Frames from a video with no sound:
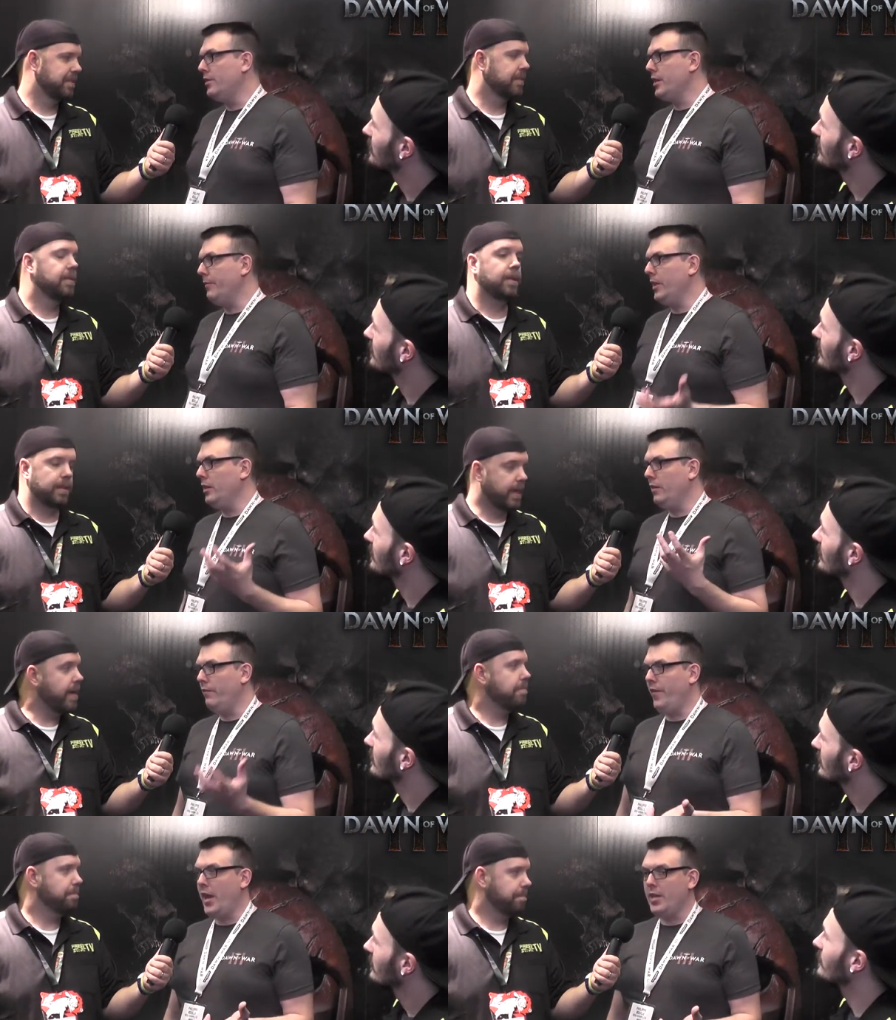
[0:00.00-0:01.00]
Speaker 1: is something that
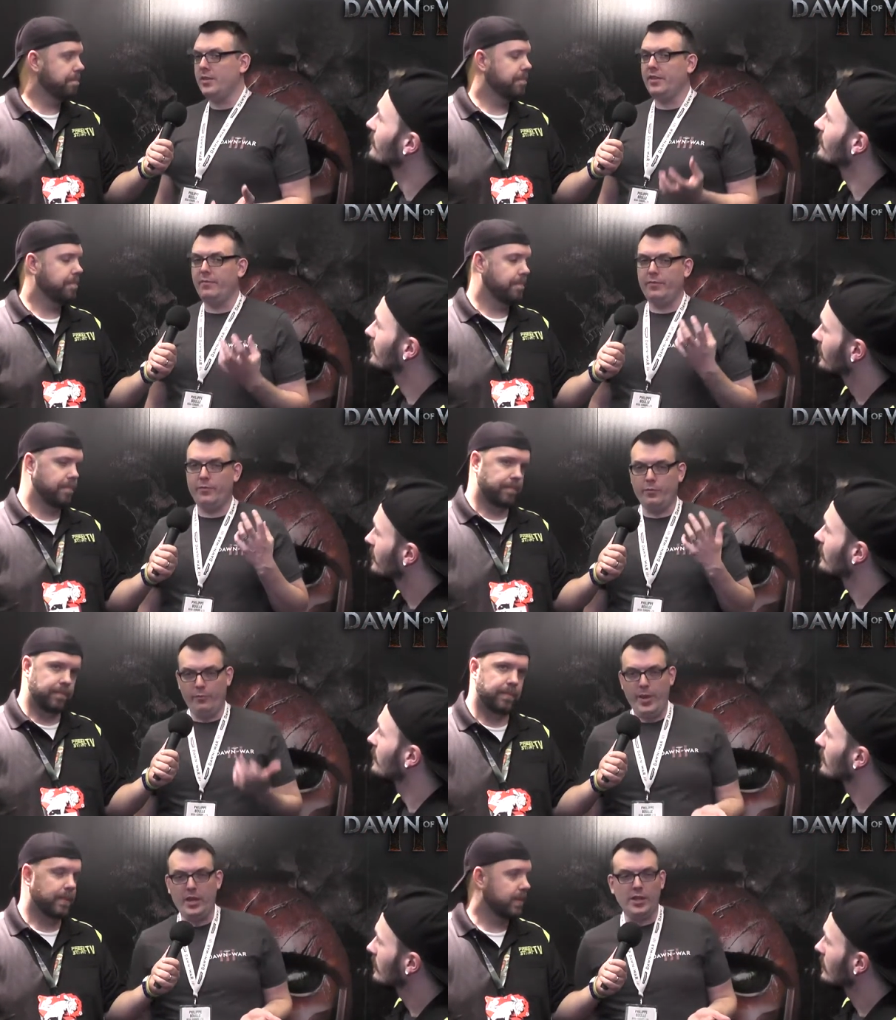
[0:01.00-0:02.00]
yeah. fans have
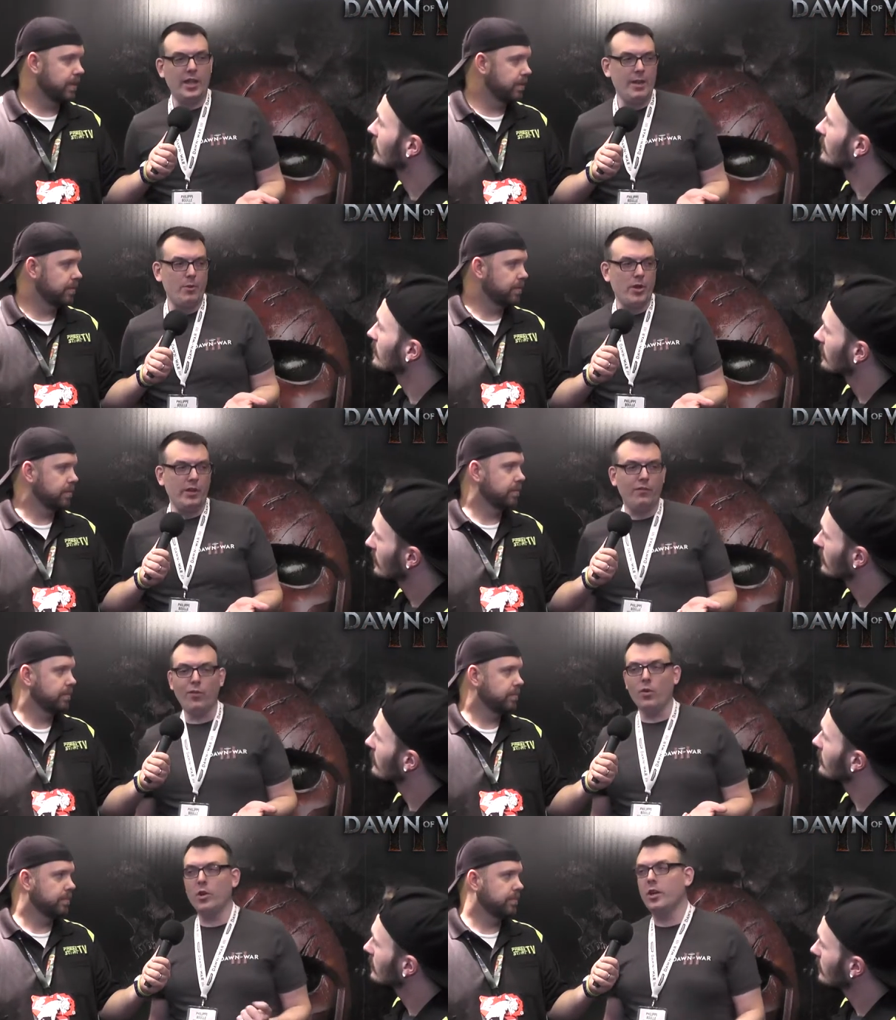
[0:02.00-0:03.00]
been clamoring
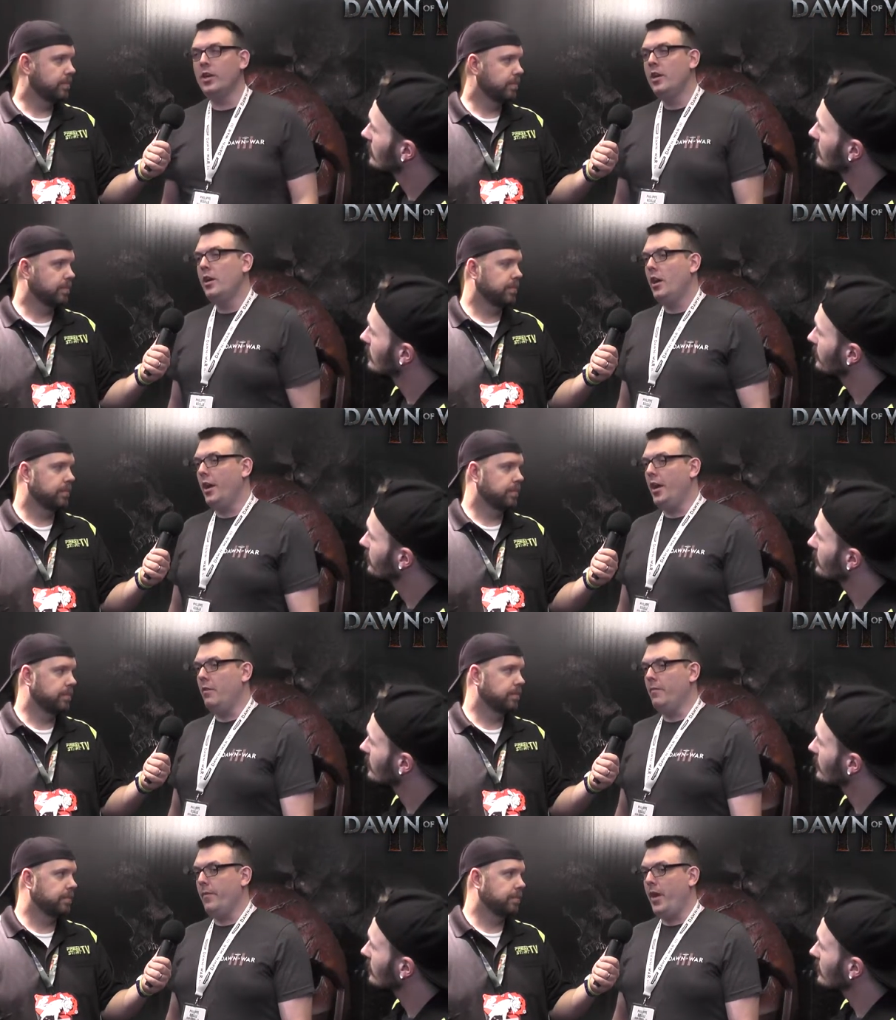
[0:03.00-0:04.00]
for.
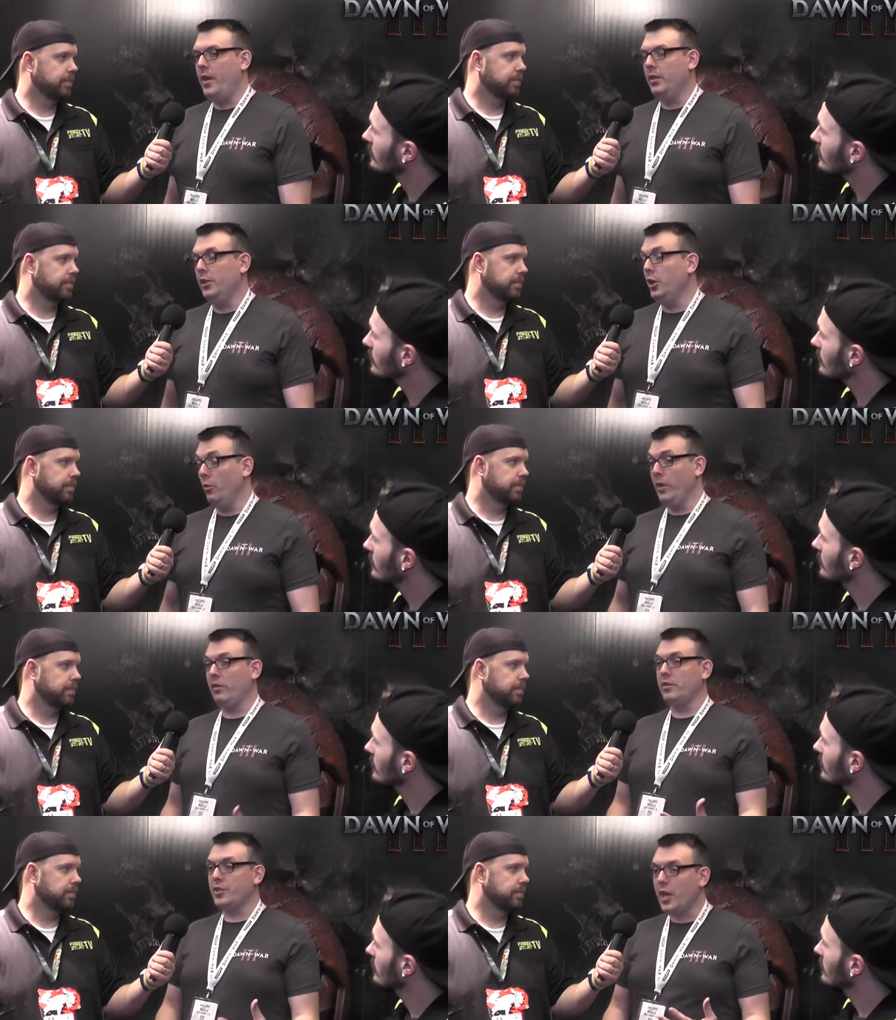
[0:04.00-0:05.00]
Um, and you know,
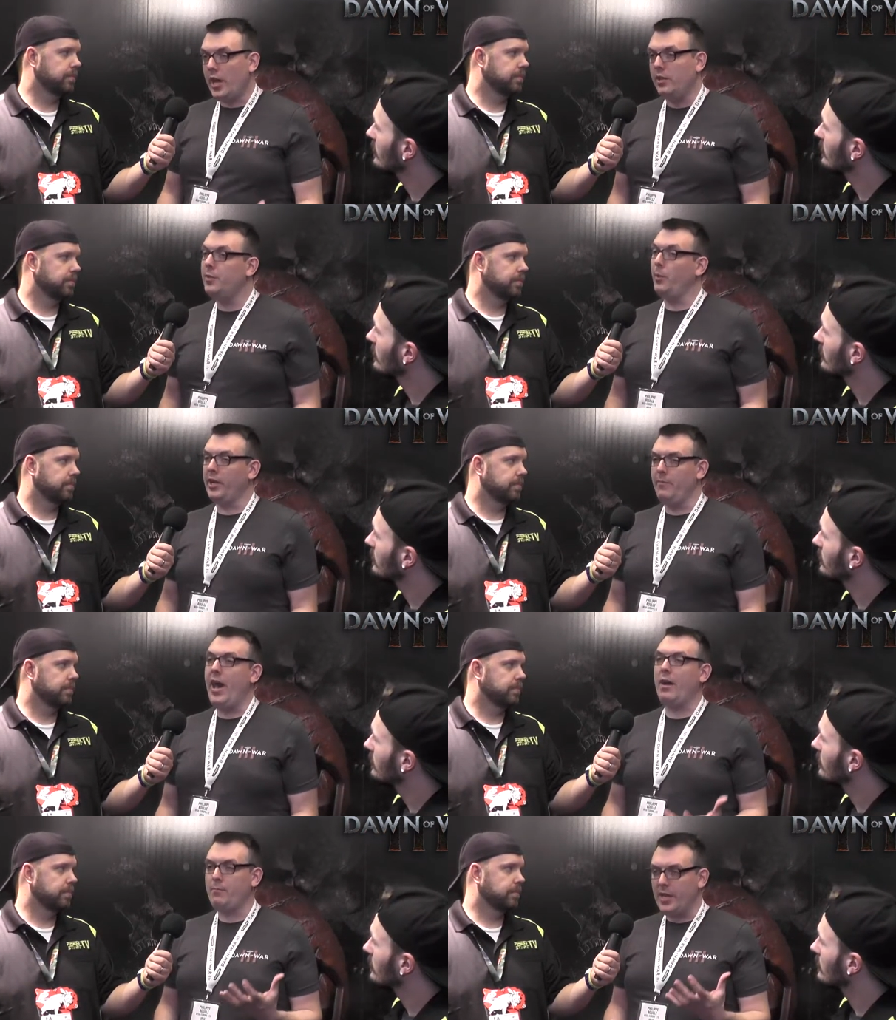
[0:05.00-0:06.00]
we decided to bring it
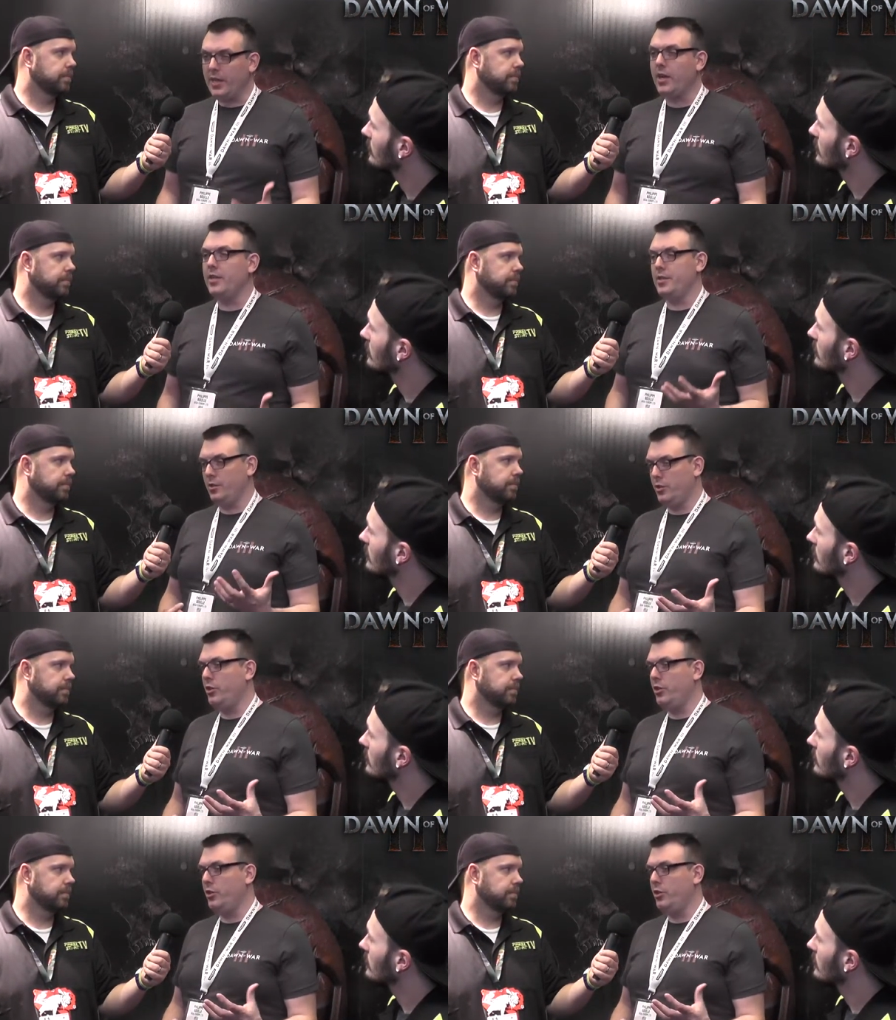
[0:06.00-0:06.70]
back because it